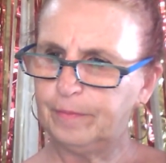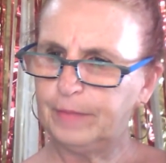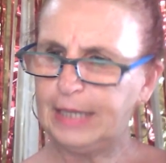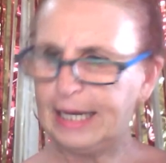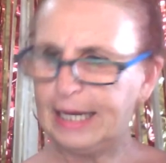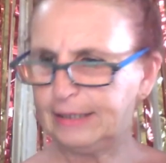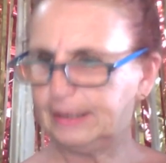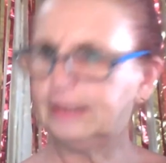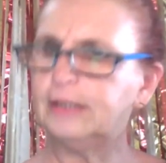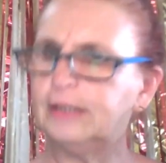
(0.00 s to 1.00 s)
Yes,
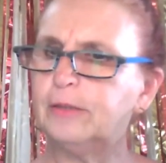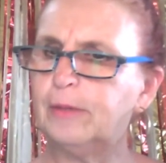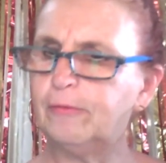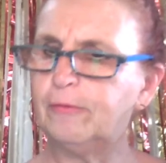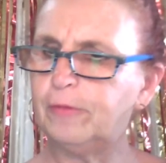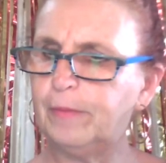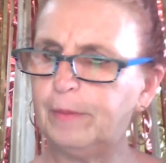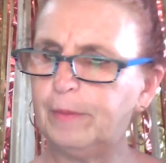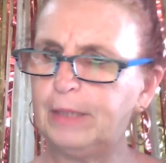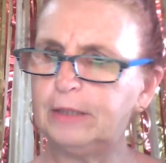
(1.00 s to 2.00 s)
this is the one from
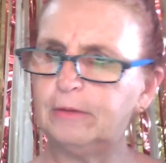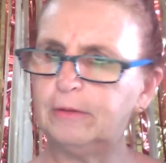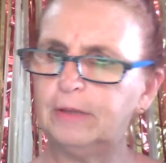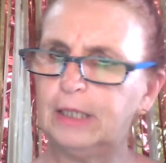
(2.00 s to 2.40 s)
the middle.